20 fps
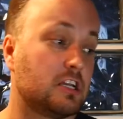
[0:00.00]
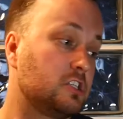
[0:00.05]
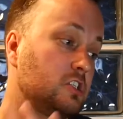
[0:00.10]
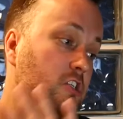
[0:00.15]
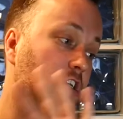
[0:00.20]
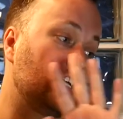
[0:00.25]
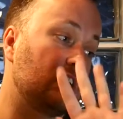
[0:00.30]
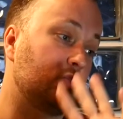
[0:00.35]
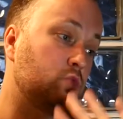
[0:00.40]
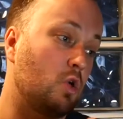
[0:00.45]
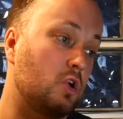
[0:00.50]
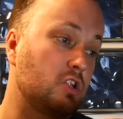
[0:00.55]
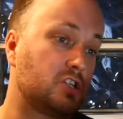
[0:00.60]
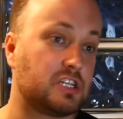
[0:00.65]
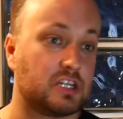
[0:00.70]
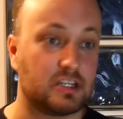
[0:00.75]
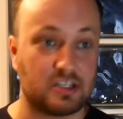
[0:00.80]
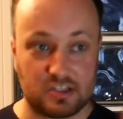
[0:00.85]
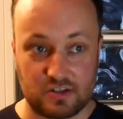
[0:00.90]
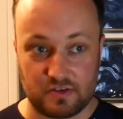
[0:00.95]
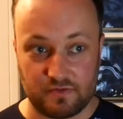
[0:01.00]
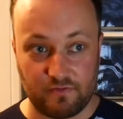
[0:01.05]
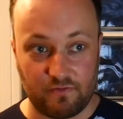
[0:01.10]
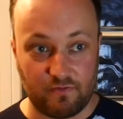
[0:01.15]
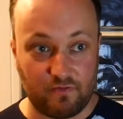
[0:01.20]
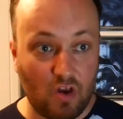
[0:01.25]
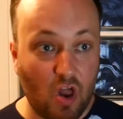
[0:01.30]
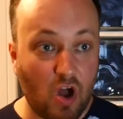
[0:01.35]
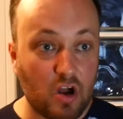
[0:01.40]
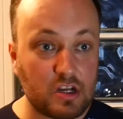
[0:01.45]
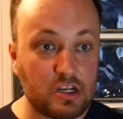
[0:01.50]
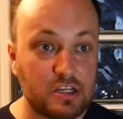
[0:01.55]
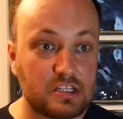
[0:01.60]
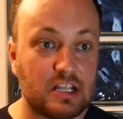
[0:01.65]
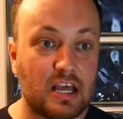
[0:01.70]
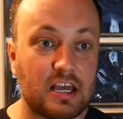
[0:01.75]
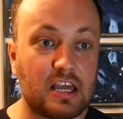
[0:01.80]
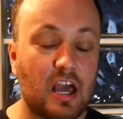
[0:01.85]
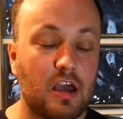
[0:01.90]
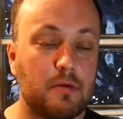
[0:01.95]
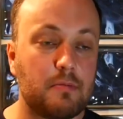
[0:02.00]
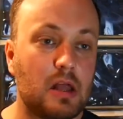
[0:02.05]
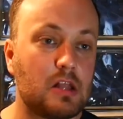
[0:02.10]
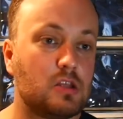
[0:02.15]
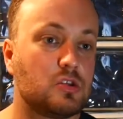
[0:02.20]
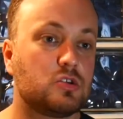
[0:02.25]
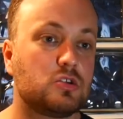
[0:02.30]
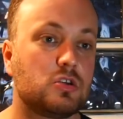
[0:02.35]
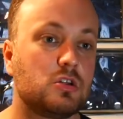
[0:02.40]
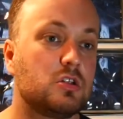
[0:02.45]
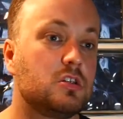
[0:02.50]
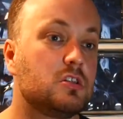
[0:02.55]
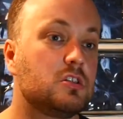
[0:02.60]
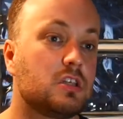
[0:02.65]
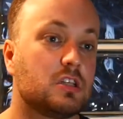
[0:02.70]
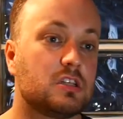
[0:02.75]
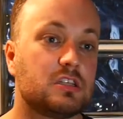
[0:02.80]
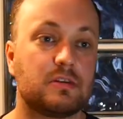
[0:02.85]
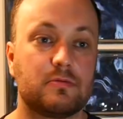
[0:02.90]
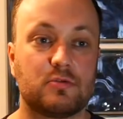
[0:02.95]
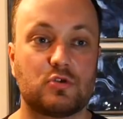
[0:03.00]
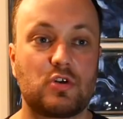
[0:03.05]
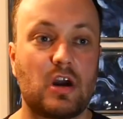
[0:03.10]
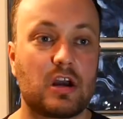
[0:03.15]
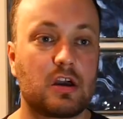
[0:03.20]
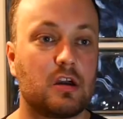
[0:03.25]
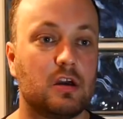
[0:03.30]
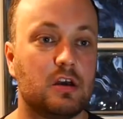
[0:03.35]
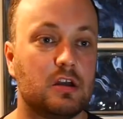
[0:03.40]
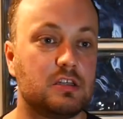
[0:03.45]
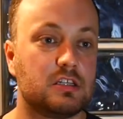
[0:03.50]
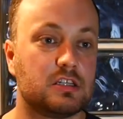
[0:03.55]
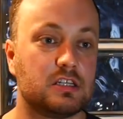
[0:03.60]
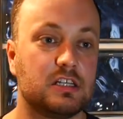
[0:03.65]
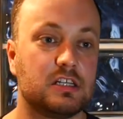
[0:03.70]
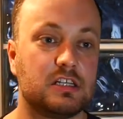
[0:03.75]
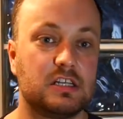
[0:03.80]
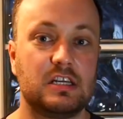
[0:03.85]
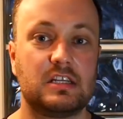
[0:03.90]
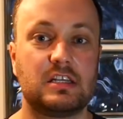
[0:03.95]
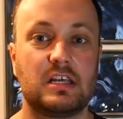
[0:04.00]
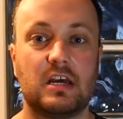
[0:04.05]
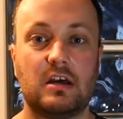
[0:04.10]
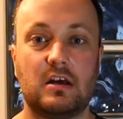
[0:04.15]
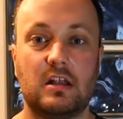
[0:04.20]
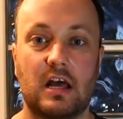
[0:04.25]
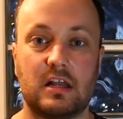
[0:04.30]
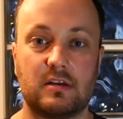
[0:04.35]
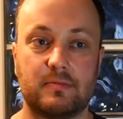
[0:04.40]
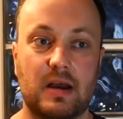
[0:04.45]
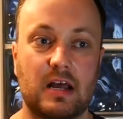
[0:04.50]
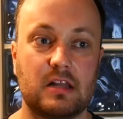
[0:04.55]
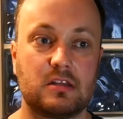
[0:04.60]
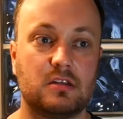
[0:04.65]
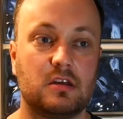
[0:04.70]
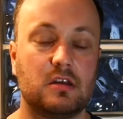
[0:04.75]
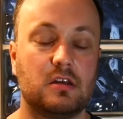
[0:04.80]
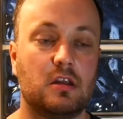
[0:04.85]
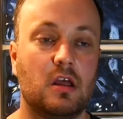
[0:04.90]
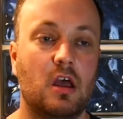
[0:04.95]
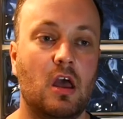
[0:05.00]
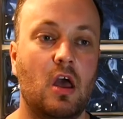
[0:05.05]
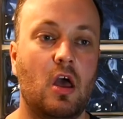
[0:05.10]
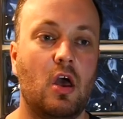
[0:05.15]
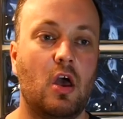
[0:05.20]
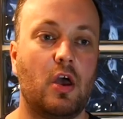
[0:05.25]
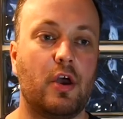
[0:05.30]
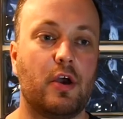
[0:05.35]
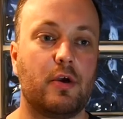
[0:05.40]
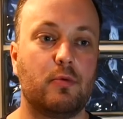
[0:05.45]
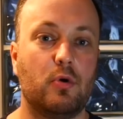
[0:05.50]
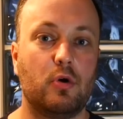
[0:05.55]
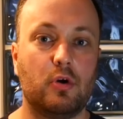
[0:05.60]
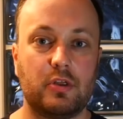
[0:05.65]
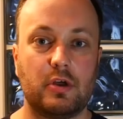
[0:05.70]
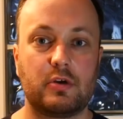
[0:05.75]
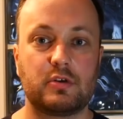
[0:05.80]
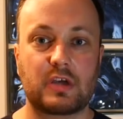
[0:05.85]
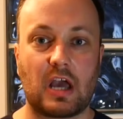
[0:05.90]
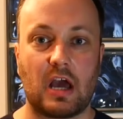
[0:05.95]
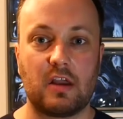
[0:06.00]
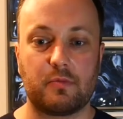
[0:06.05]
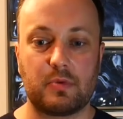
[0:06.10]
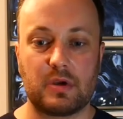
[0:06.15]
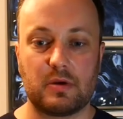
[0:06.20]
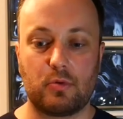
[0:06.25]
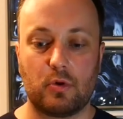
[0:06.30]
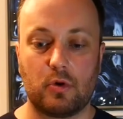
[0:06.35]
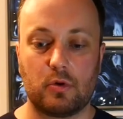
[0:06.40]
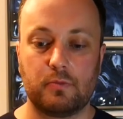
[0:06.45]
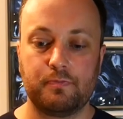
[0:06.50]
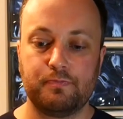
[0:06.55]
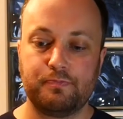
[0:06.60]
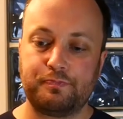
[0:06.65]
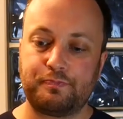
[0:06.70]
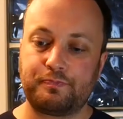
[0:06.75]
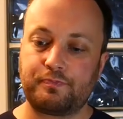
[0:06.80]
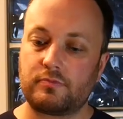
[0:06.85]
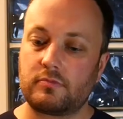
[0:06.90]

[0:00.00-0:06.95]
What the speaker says: I started watching some vloggers, like I mentioned, the Tim Tracker, Disneyindetail, Adam Hattan, all those kind of people.